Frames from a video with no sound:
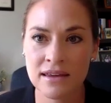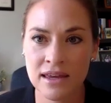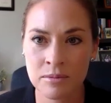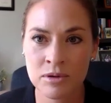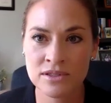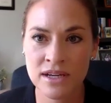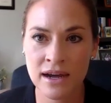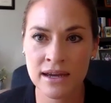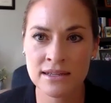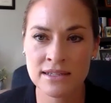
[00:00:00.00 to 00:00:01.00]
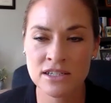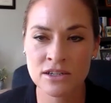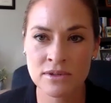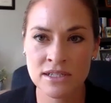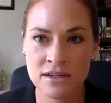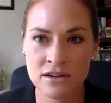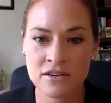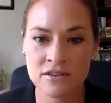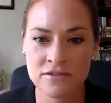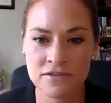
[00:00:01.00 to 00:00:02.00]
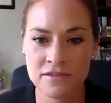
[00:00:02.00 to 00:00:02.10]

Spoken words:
kibble diets to resolve